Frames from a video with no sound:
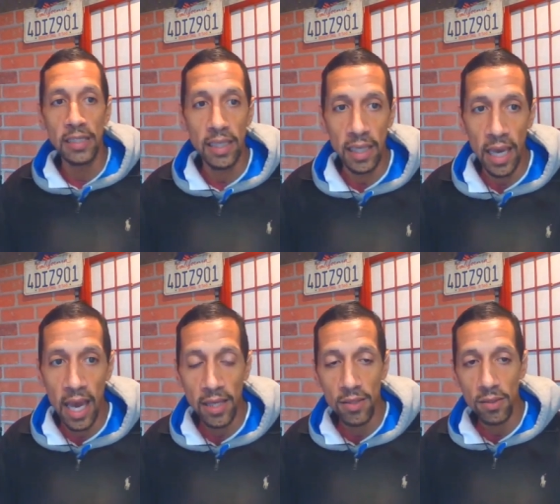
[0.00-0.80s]

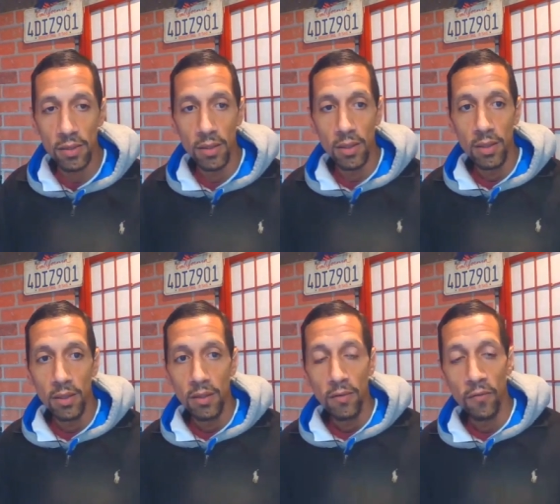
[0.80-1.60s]
Diaz
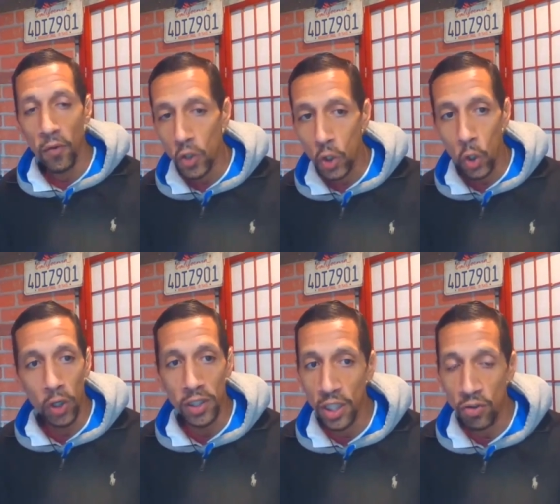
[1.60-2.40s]
for sure.
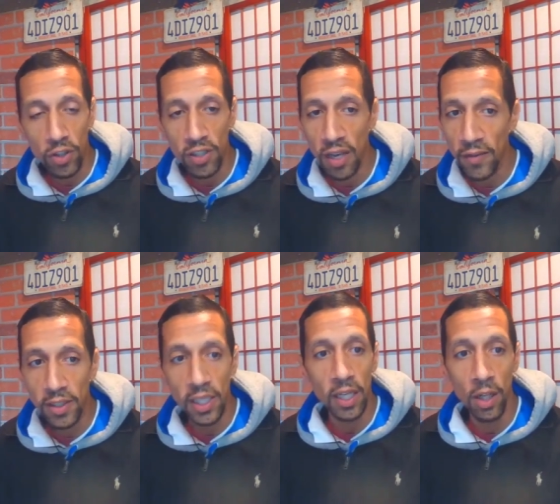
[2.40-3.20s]
District
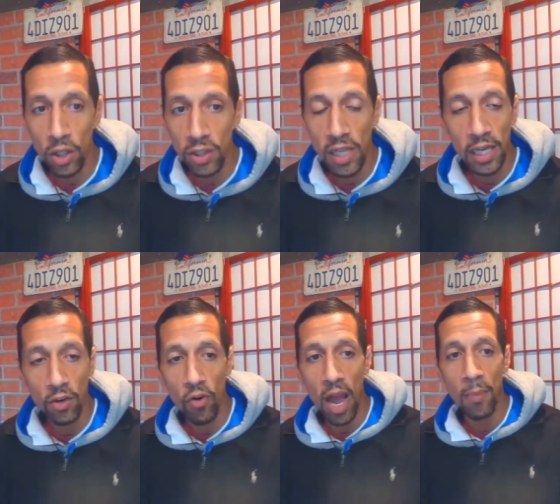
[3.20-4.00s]
17 looks like crap.